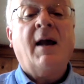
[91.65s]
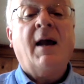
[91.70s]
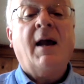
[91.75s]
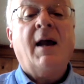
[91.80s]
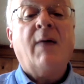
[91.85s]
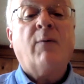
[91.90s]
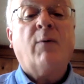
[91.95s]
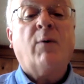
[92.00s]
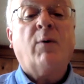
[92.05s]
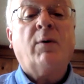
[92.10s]

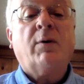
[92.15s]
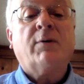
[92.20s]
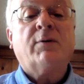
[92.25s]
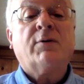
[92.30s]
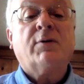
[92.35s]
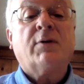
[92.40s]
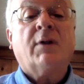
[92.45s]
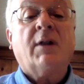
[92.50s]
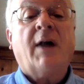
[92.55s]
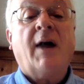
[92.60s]
and will
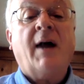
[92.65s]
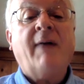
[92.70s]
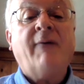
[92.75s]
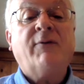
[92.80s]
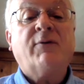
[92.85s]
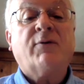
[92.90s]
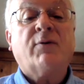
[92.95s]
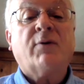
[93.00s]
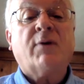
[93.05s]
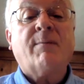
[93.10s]
live
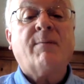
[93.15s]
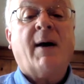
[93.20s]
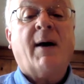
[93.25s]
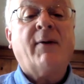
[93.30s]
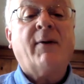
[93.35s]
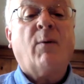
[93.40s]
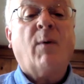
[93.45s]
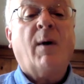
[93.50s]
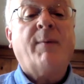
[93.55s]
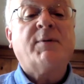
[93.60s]
stream on
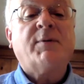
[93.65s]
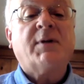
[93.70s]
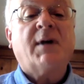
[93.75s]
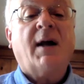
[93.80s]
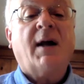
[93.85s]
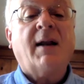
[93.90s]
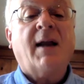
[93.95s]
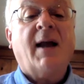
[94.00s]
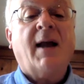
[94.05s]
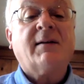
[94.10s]
the
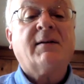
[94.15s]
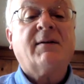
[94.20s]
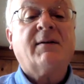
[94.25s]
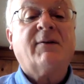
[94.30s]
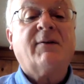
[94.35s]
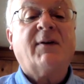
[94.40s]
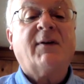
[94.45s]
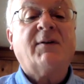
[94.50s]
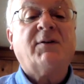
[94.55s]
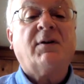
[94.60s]
website
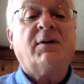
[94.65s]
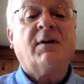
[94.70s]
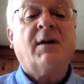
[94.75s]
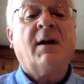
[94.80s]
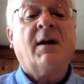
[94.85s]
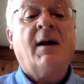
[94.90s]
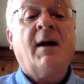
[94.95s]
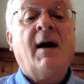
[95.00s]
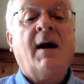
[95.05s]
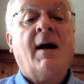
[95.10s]

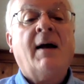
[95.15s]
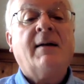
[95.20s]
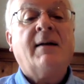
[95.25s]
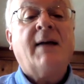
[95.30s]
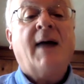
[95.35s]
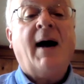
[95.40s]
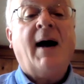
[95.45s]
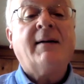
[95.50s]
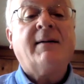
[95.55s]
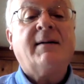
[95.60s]

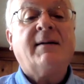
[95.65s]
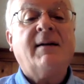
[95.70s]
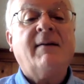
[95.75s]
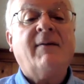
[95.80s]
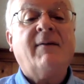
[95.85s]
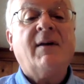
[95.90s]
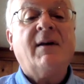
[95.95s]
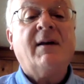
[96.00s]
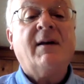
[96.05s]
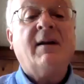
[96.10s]

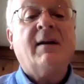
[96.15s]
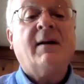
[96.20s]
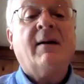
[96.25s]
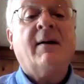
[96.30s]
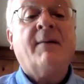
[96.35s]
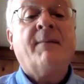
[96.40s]
accessvision.tv